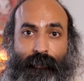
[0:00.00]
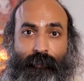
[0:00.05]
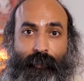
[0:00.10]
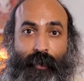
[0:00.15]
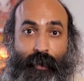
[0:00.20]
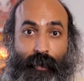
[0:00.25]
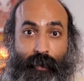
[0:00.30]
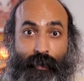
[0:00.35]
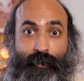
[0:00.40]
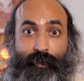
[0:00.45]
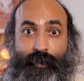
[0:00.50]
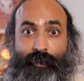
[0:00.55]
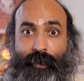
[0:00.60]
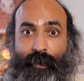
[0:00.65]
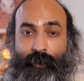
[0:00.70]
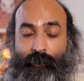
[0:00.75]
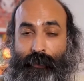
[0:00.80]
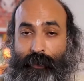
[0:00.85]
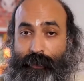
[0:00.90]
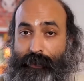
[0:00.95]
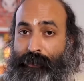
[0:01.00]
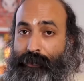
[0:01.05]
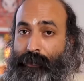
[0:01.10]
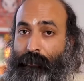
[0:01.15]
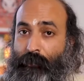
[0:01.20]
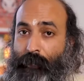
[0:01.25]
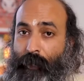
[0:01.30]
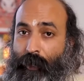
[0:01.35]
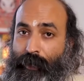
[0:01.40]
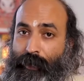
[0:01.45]
Hear this out, this is
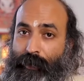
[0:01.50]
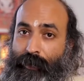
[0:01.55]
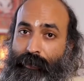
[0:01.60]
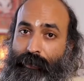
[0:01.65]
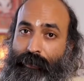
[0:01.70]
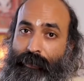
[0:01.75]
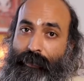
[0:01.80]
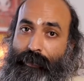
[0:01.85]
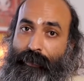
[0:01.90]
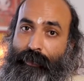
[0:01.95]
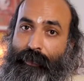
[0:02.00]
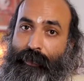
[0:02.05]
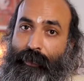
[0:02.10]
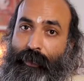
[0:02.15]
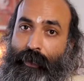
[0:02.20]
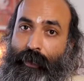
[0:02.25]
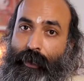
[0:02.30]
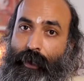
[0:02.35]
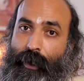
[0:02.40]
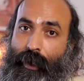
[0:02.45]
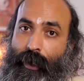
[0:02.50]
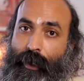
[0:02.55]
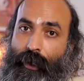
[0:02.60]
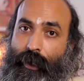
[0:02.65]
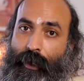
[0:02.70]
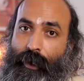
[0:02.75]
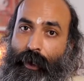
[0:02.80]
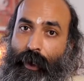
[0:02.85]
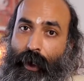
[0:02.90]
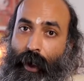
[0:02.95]
important.
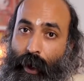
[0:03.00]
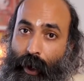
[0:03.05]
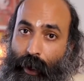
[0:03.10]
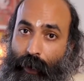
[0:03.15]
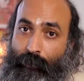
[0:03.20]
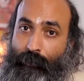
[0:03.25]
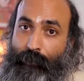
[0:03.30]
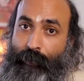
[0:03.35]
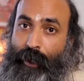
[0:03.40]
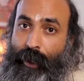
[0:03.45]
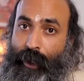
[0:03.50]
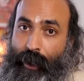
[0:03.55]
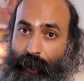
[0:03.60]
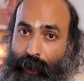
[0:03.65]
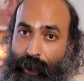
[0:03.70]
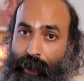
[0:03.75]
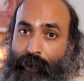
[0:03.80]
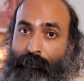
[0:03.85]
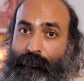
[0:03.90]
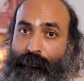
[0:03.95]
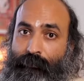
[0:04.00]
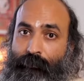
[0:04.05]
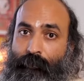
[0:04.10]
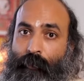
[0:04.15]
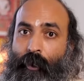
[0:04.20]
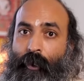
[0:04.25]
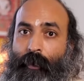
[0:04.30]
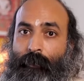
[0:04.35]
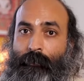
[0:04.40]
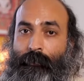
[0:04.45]
Every life
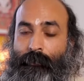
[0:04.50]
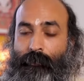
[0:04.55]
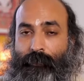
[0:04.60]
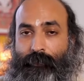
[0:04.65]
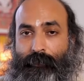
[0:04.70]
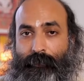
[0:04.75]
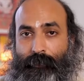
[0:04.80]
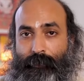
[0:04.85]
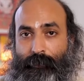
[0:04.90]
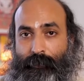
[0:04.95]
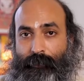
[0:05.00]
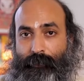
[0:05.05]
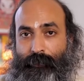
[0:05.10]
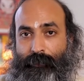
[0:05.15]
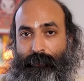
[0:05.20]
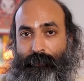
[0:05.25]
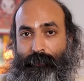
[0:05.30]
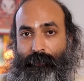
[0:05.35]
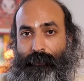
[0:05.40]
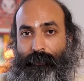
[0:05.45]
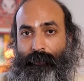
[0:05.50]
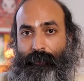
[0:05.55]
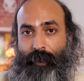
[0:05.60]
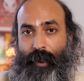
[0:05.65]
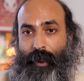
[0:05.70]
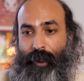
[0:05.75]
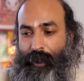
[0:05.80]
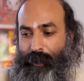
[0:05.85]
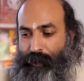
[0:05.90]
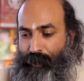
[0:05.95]
form
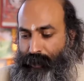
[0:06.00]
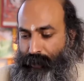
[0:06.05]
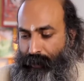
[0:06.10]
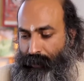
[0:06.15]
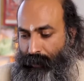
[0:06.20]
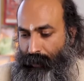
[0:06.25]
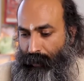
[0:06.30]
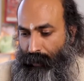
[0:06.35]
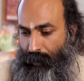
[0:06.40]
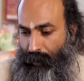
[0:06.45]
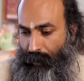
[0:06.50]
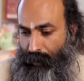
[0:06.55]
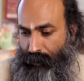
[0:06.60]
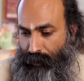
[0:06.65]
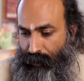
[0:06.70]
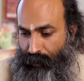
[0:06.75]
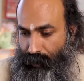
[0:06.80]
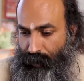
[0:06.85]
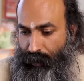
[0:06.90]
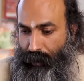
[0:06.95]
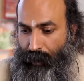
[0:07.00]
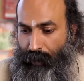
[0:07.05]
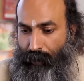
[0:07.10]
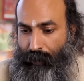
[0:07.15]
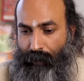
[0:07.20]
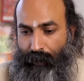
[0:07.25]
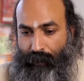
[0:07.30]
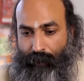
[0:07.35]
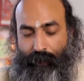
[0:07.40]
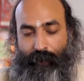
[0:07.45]
in its
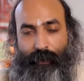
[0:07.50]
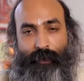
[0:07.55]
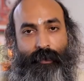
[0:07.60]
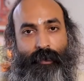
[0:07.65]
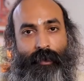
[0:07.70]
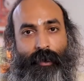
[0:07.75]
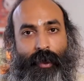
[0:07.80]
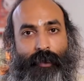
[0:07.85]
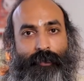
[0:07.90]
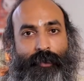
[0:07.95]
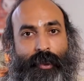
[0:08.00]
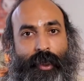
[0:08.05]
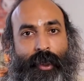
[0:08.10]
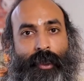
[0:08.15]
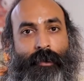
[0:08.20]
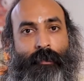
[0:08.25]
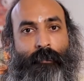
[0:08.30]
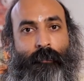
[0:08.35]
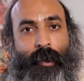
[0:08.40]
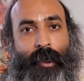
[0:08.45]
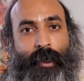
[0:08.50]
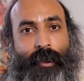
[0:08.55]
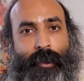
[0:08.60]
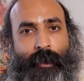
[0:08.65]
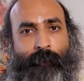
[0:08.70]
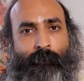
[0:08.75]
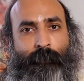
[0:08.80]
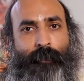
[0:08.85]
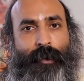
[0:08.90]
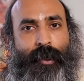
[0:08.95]
DNA has an inbuilt
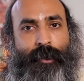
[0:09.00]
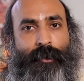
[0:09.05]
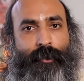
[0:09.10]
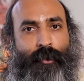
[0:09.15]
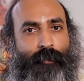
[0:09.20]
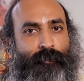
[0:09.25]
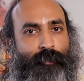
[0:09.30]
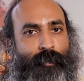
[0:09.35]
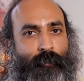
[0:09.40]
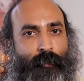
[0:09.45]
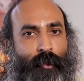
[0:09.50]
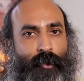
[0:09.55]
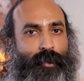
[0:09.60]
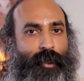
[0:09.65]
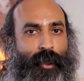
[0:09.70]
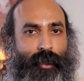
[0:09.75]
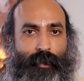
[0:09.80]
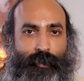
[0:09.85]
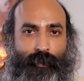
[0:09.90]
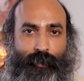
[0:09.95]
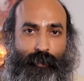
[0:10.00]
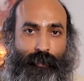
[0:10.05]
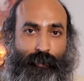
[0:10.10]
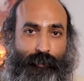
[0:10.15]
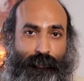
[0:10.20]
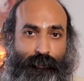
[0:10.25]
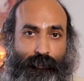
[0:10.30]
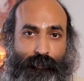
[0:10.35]
imprint of immortality.